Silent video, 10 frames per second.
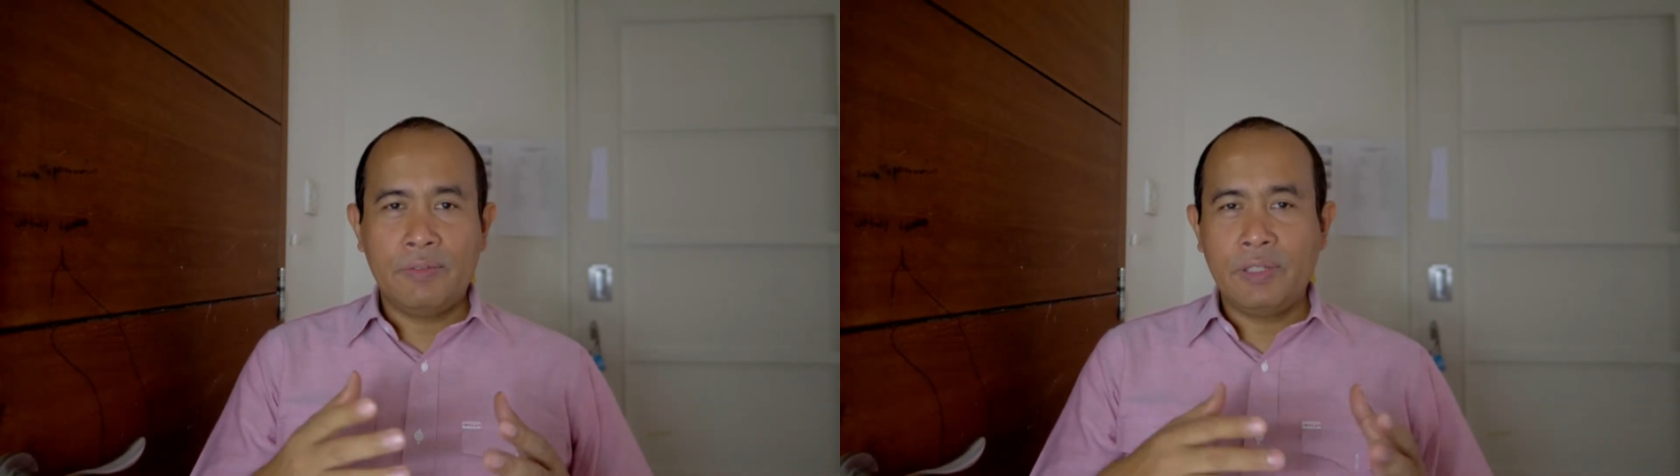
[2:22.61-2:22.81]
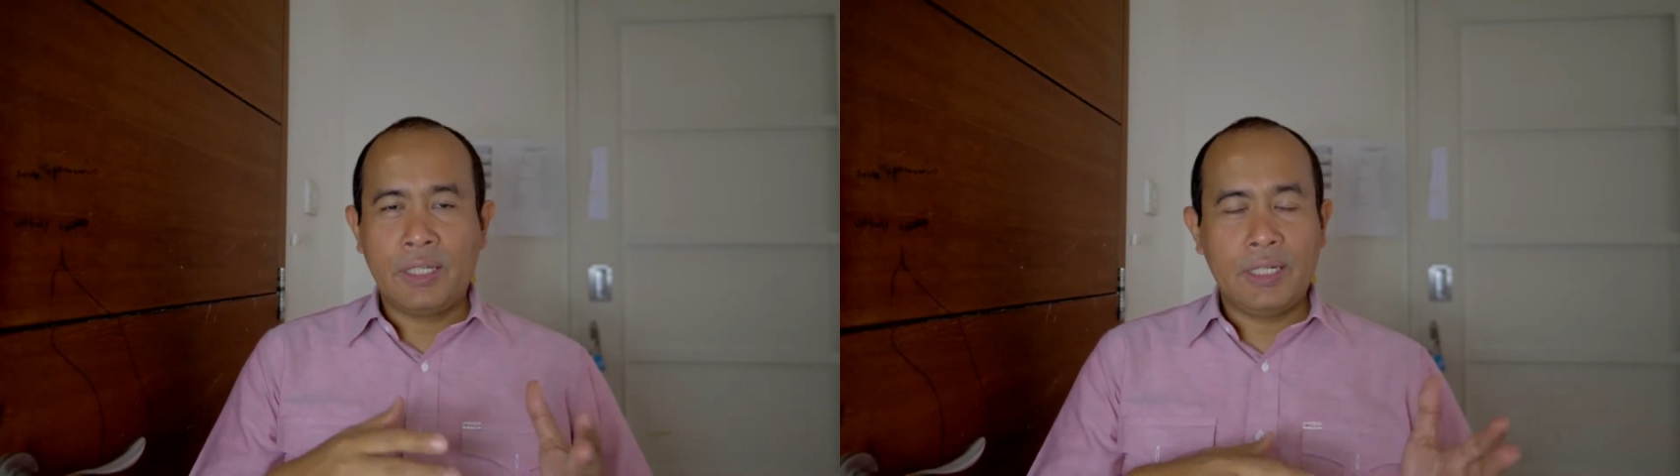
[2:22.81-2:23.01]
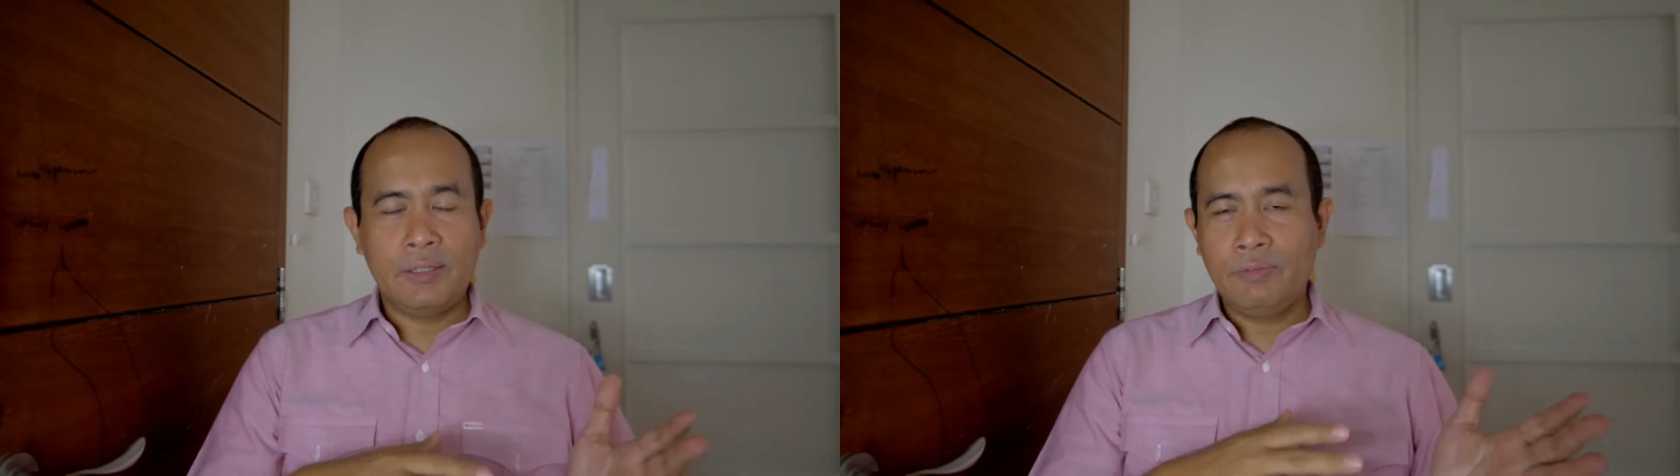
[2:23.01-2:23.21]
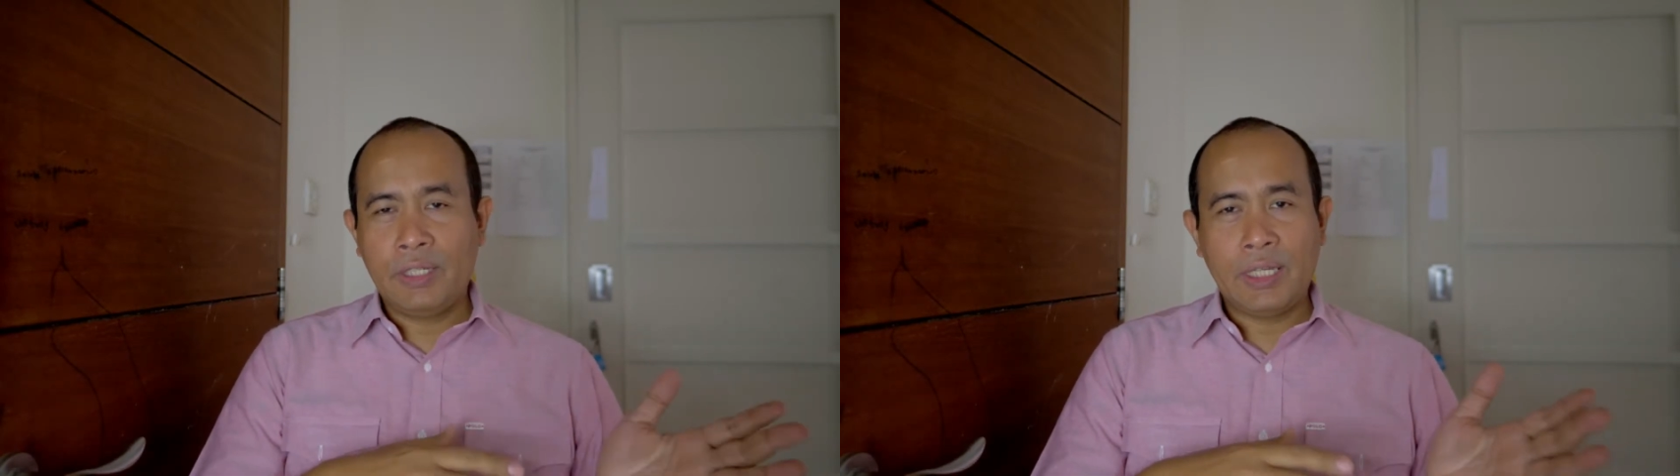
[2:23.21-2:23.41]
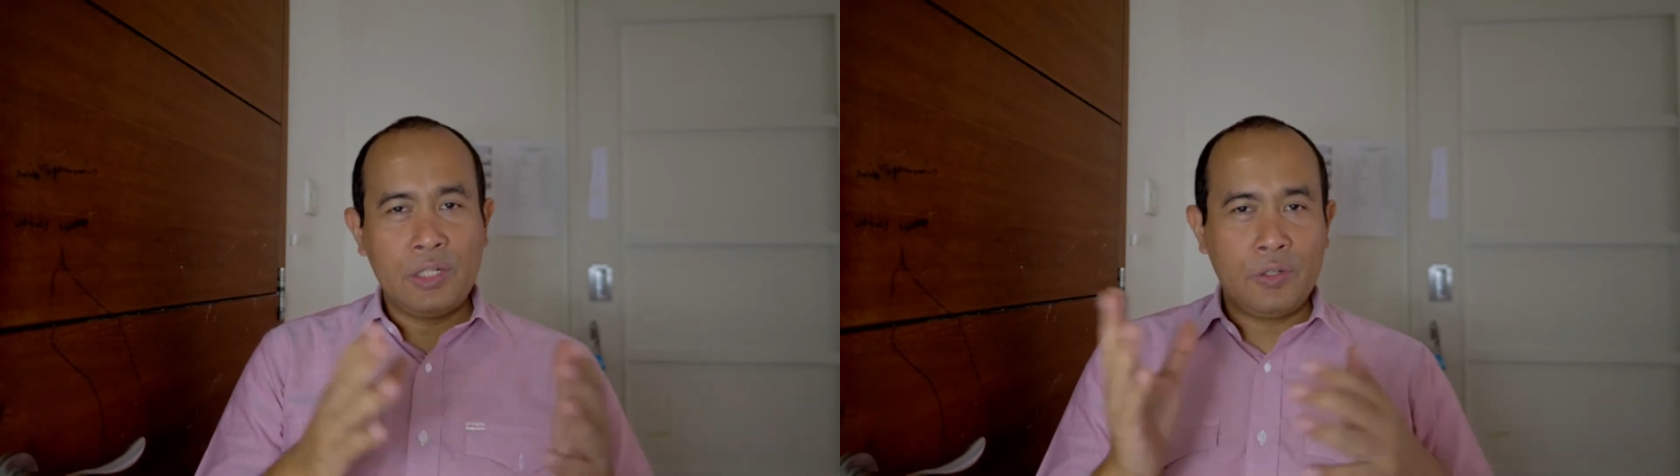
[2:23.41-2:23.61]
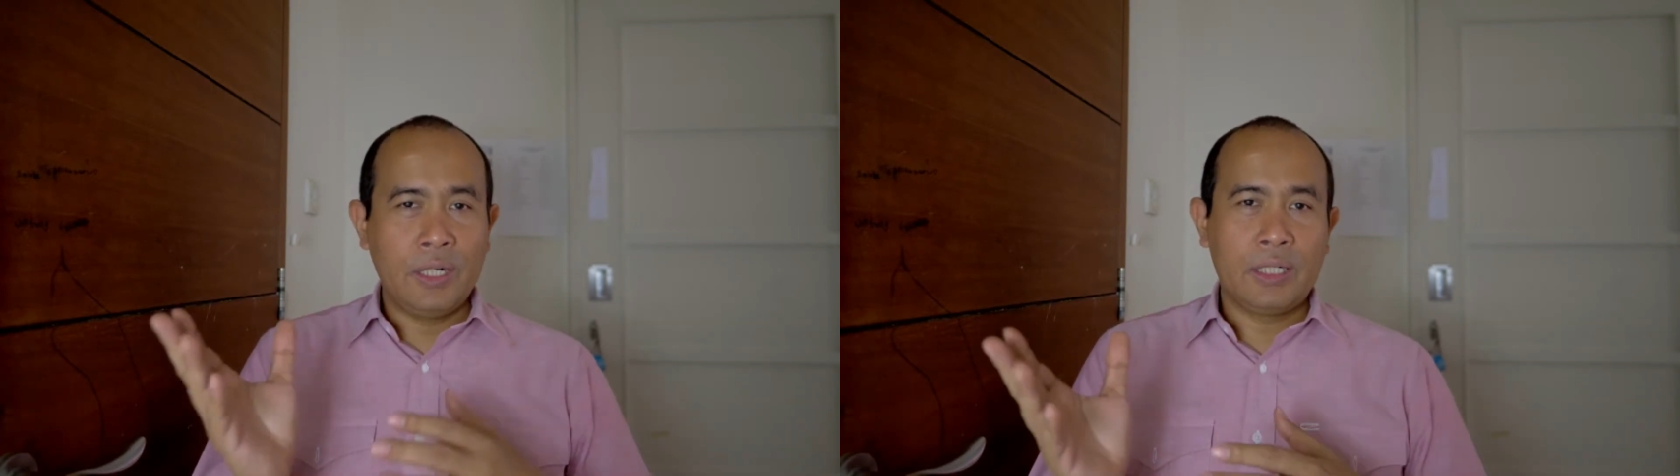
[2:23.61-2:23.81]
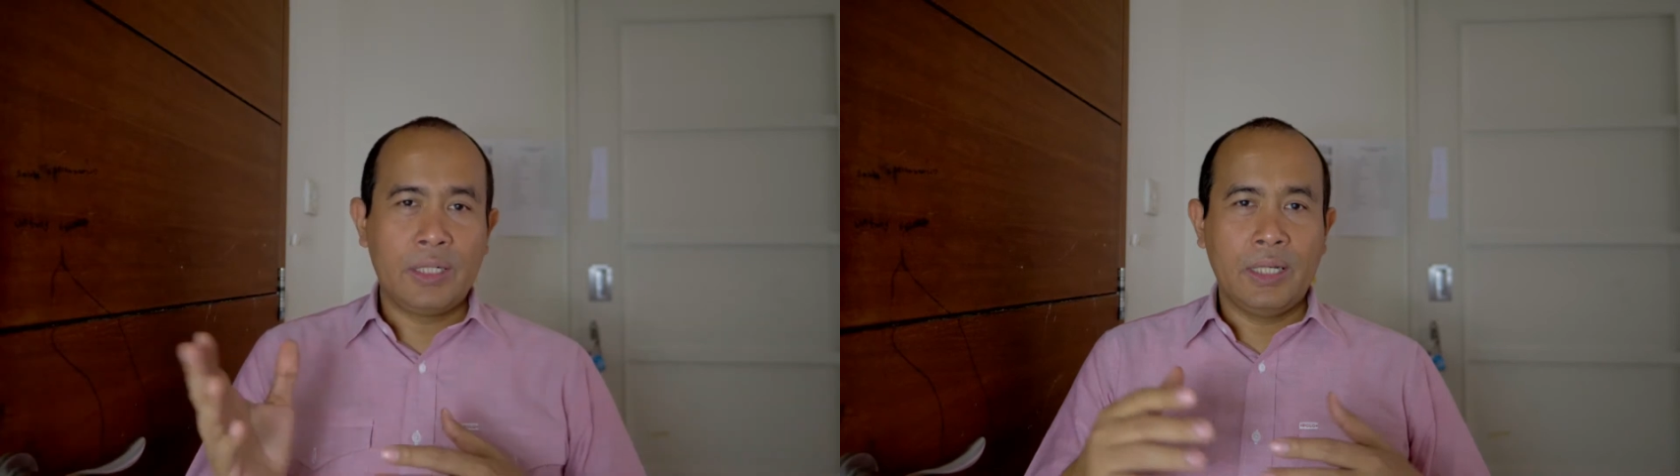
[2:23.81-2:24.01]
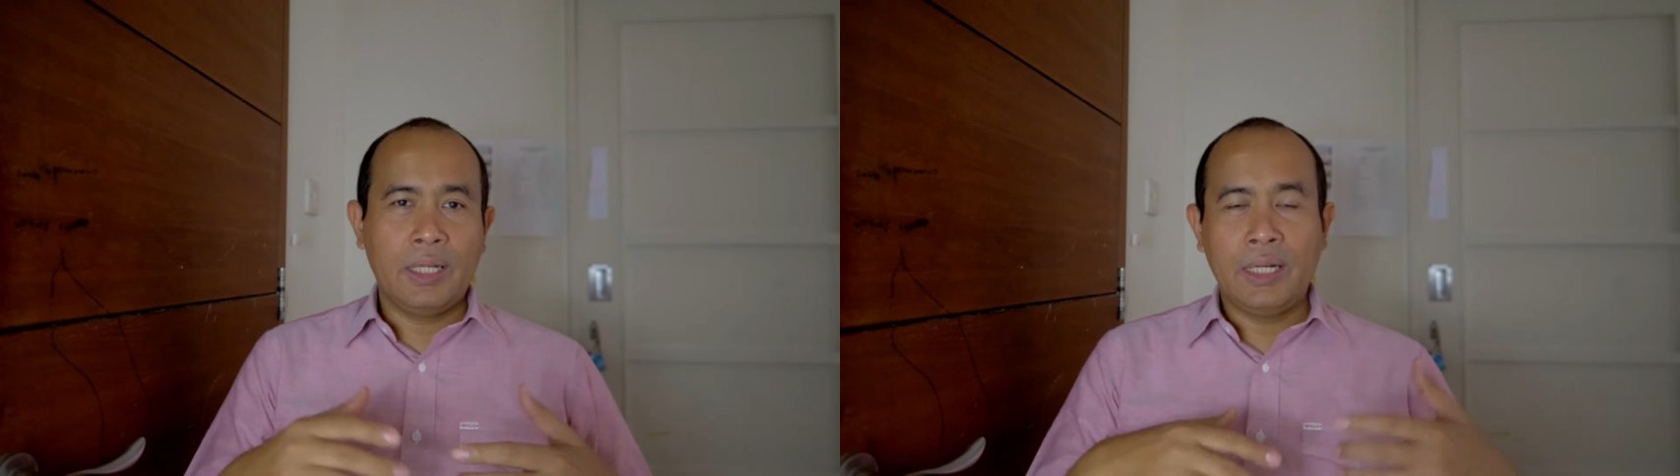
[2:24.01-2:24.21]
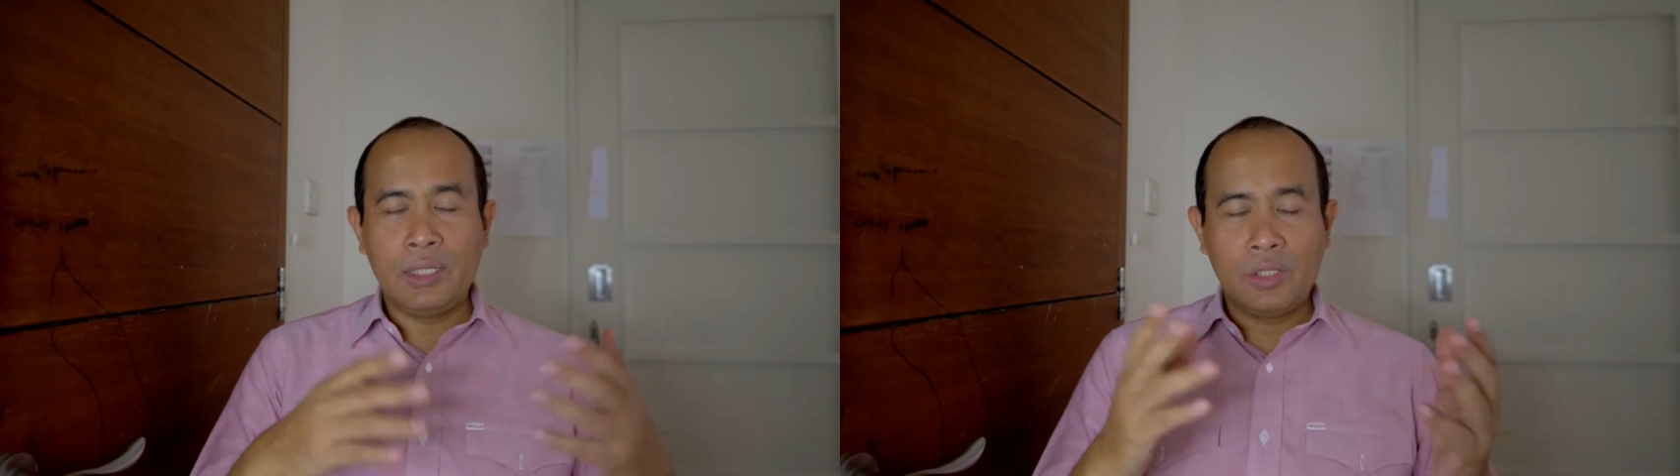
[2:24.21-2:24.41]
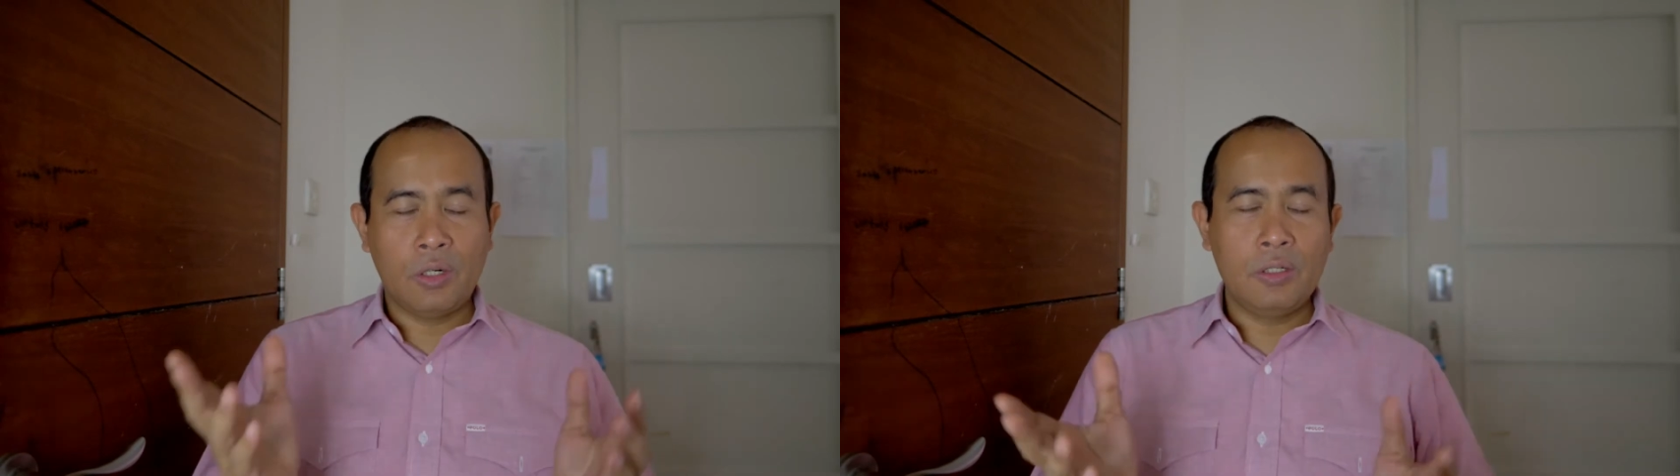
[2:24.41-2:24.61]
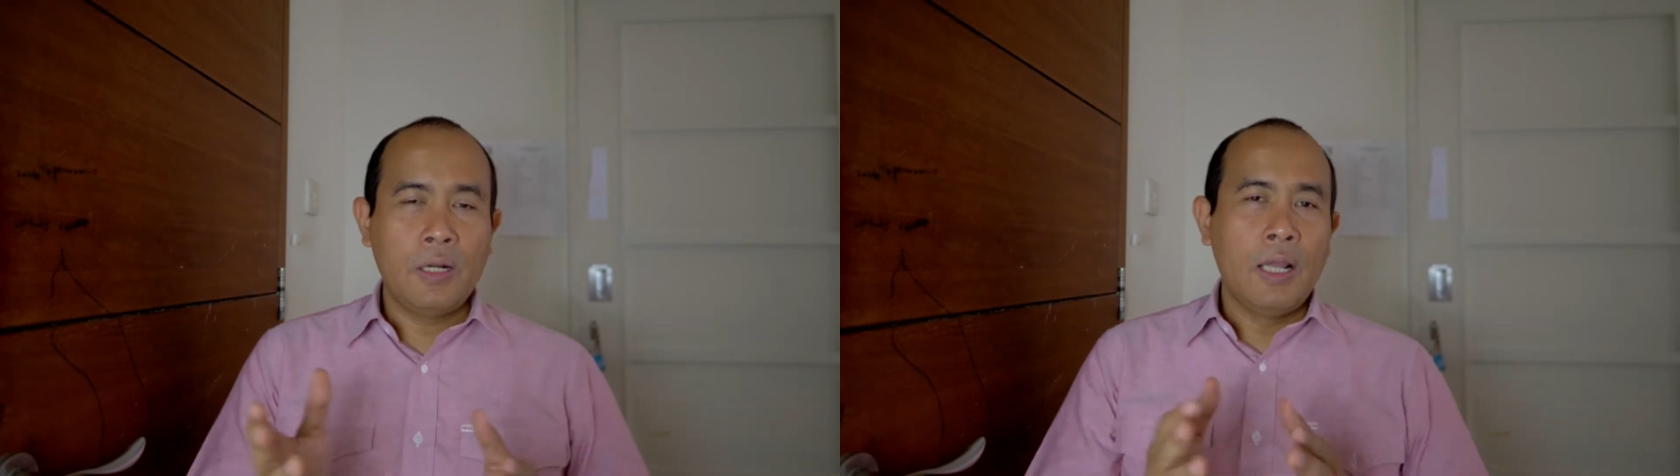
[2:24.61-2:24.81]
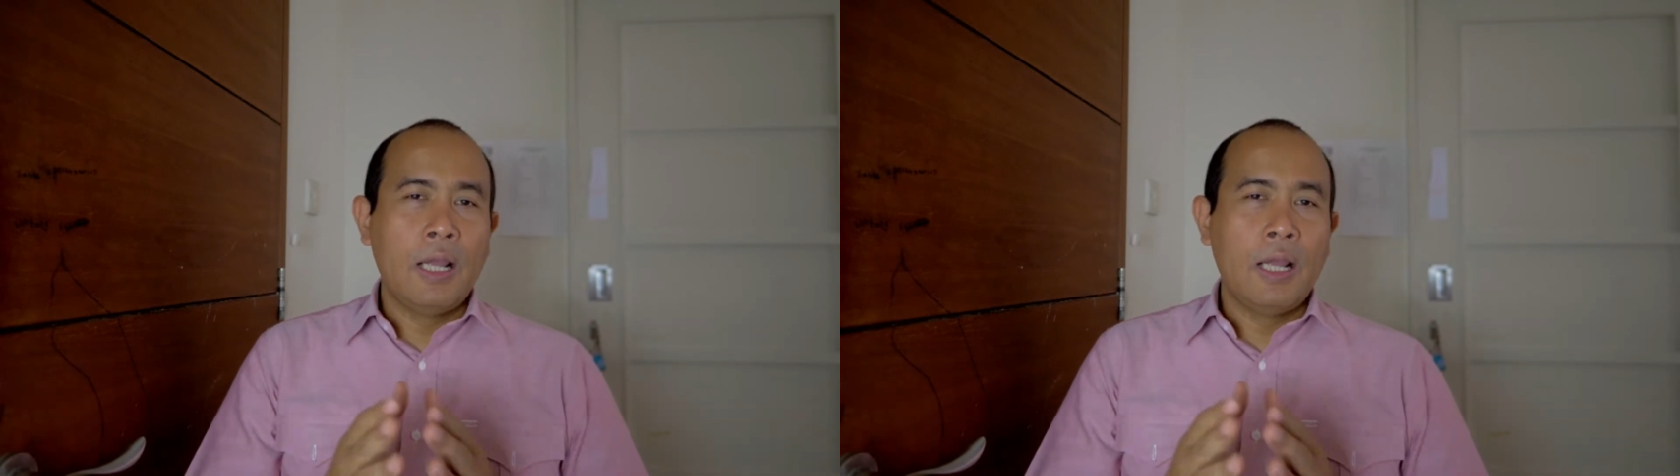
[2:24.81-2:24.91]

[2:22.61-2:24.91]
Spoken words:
we can do it later on,